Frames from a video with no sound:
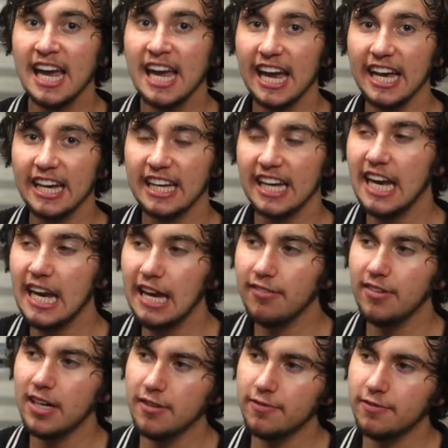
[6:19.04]
And
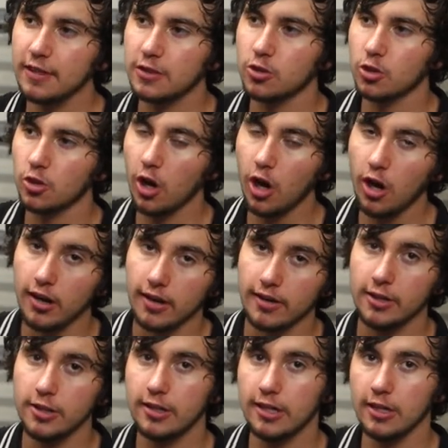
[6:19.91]
even if it's
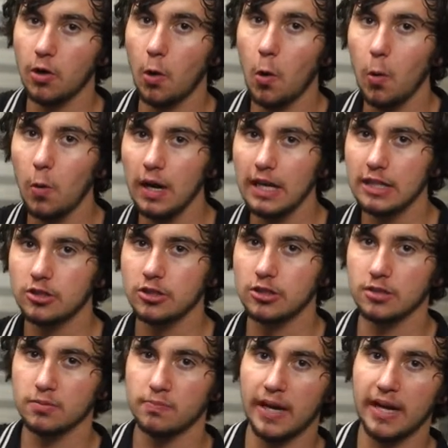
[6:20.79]
not, you can always
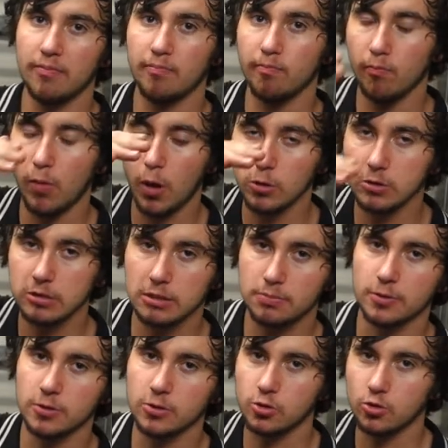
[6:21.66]
just make
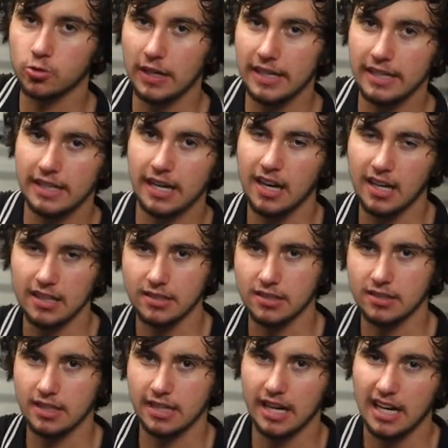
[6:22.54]
multiple straight
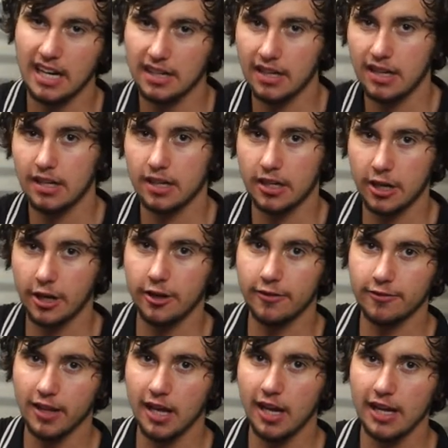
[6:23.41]
cuts to cut a
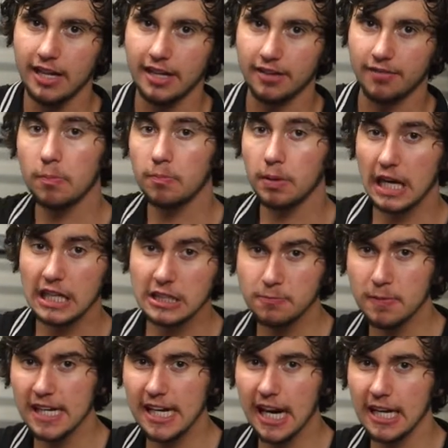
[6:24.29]
curved line.
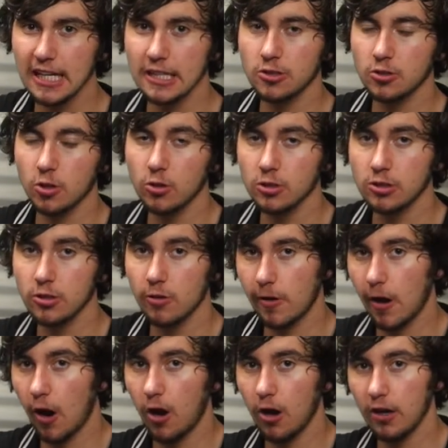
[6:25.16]
Plasma cutters
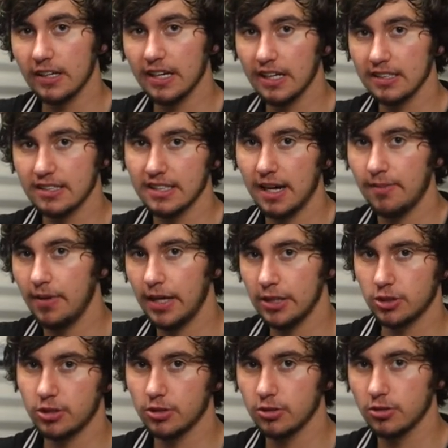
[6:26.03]
also can't cut
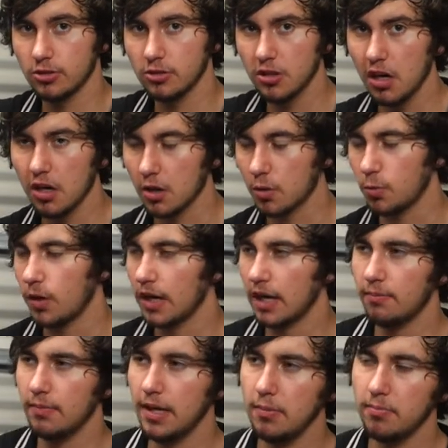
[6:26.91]
dimensional stock.
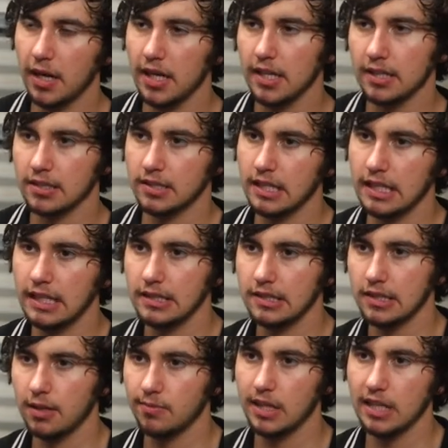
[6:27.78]
What I mean by this
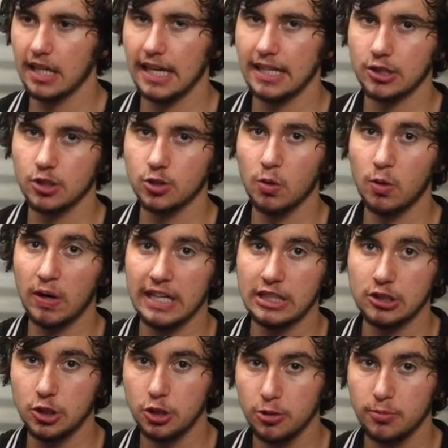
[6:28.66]
is something like
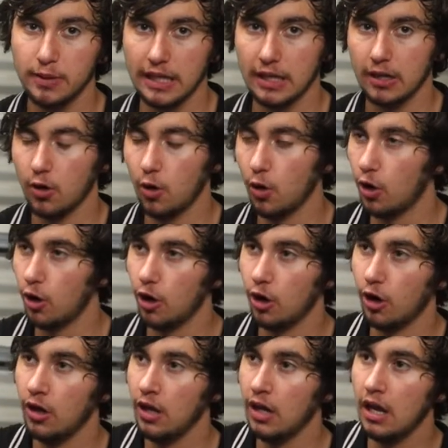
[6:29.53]
square tubing
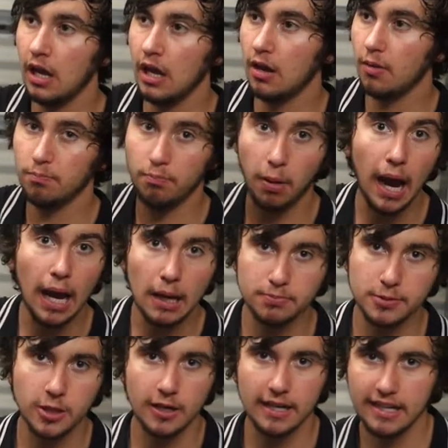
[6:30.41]
or
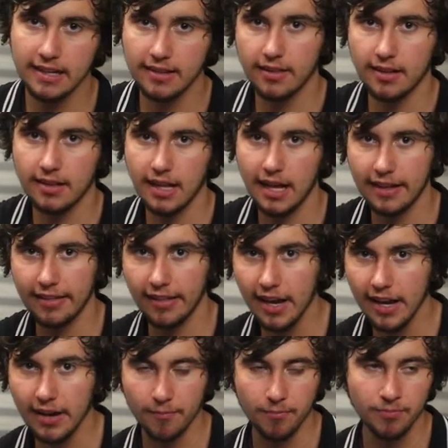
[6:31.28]
pipes or anything like
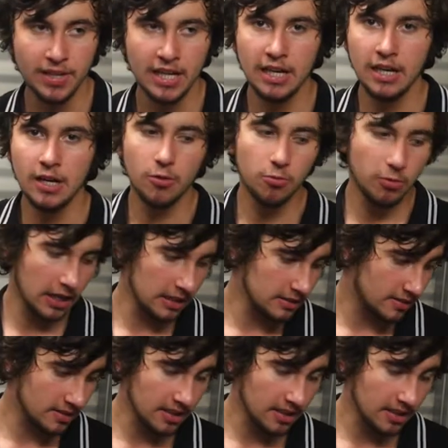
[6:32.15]
that. Whereas